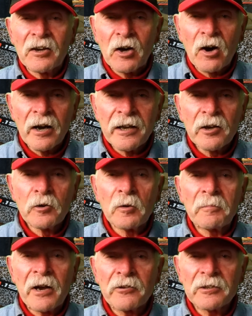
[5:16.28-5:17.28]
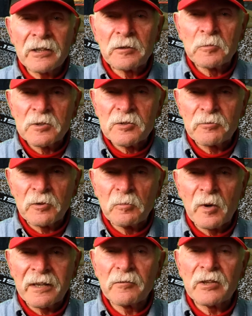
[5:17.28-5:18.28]
A guy who apparently was
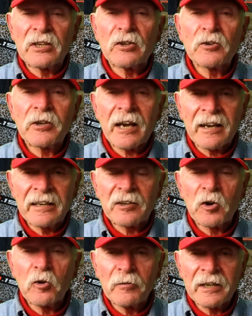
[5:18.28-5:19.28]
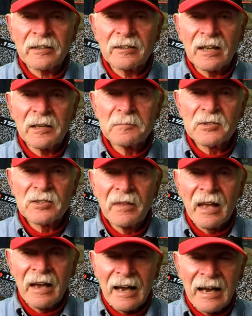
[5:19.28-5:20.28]
from one of the UK Corvette clubs
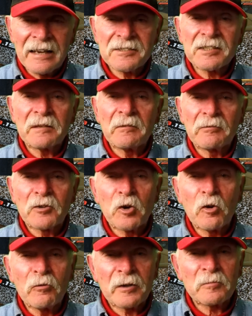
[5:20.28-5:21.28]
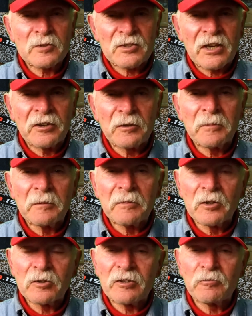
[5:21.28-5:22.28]
asked him if Corvette was going to be
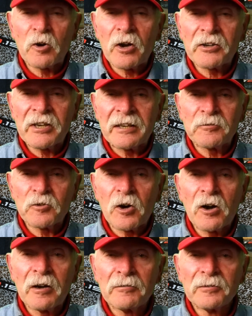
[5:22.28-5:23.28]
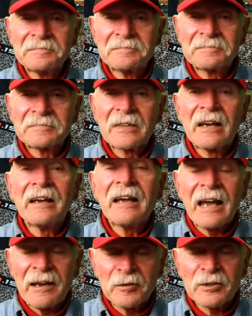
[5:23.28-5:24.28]
built in right-hand drive.
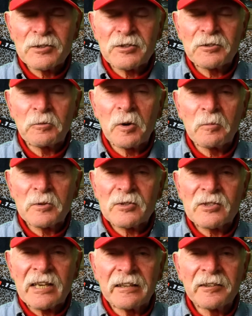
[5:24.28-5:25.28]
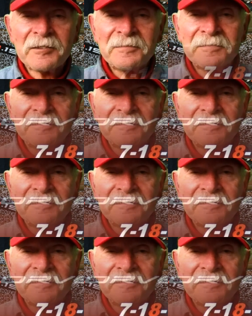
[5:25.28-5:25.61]
Have a listen to what was said.